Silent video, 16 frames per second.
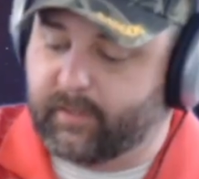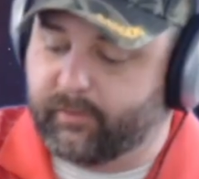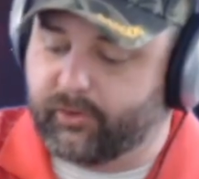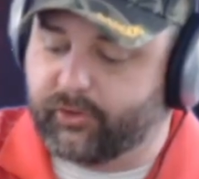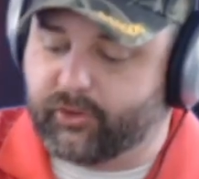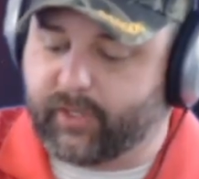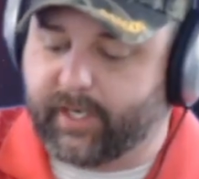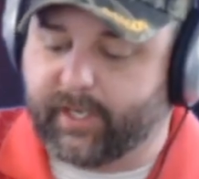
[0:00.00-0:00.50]
I'm
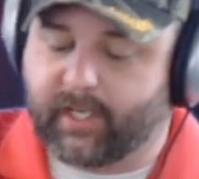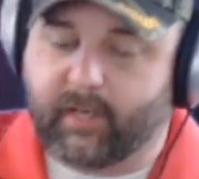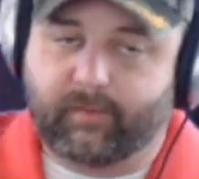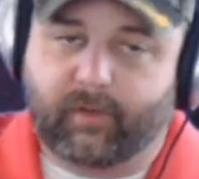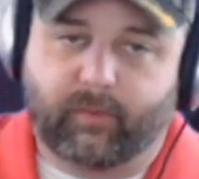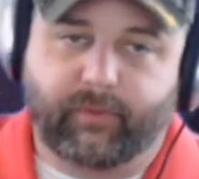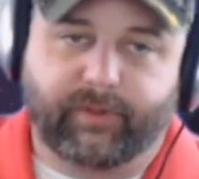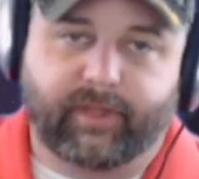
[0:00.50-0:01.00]
going to try to come
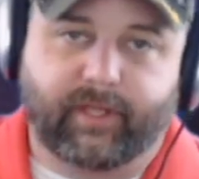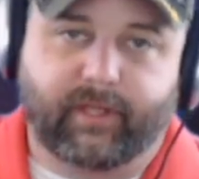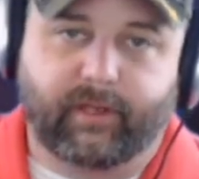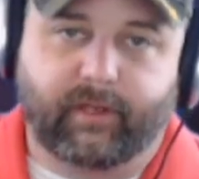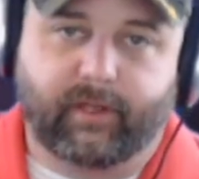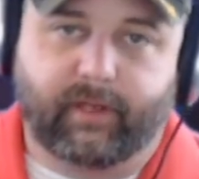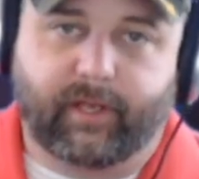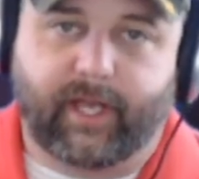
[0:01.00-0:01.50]
up with
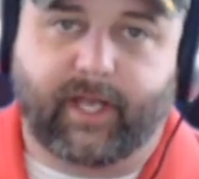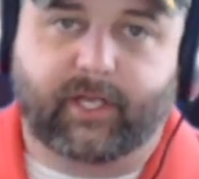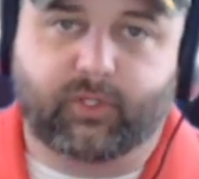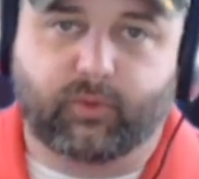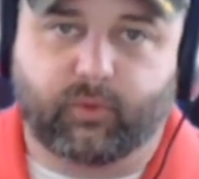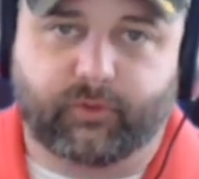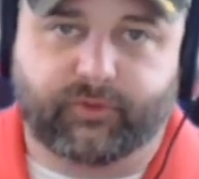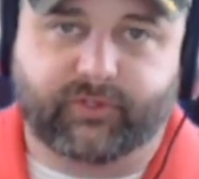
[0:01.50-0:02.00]
an
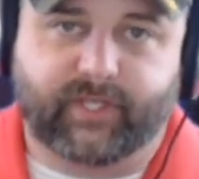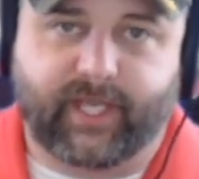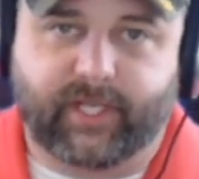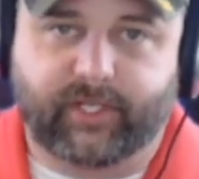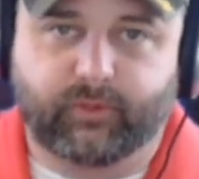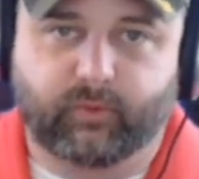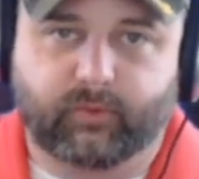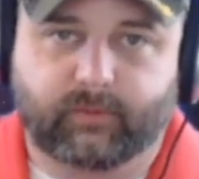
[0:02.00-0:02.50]
actual
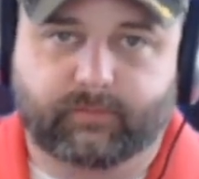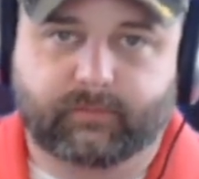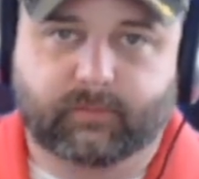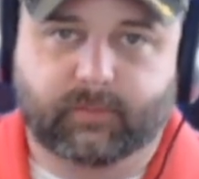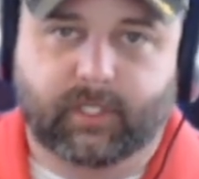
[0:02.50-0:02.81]
schedule,